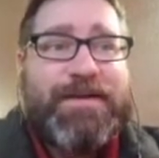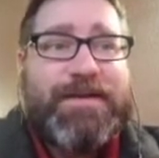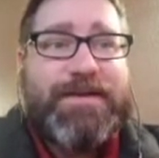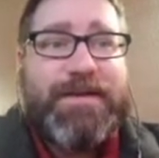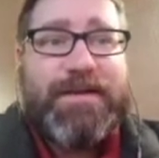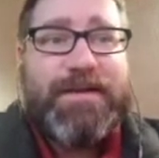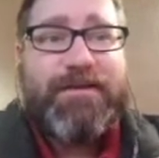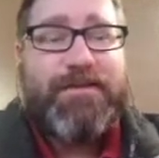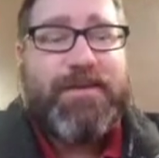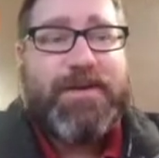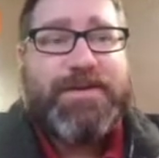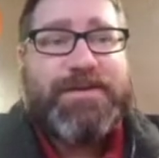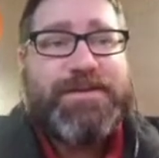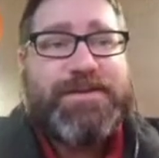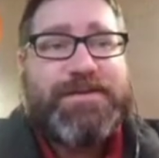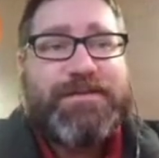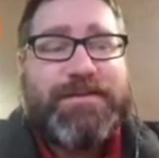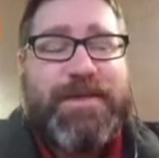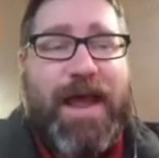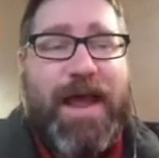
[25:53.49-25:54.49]

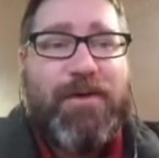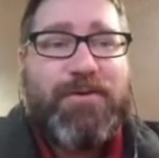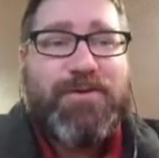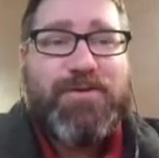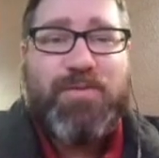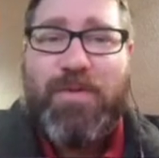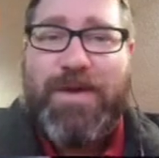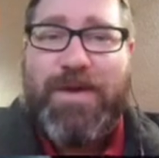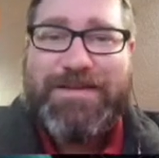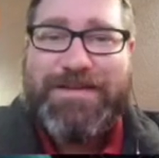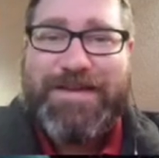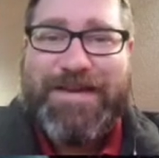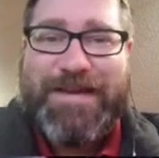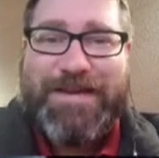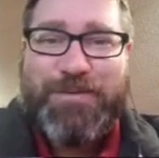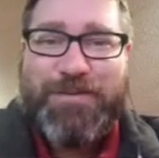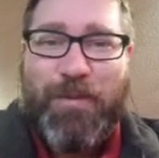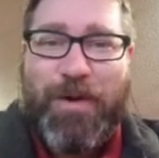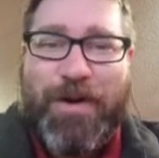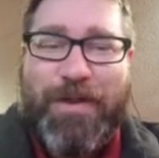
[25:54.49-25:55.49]
Deliverance now
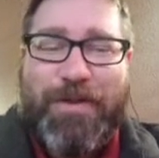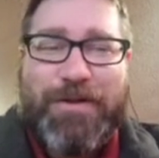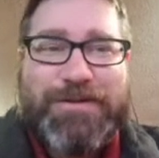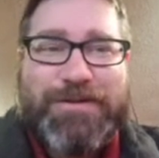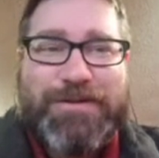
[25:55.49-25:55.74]
is one of those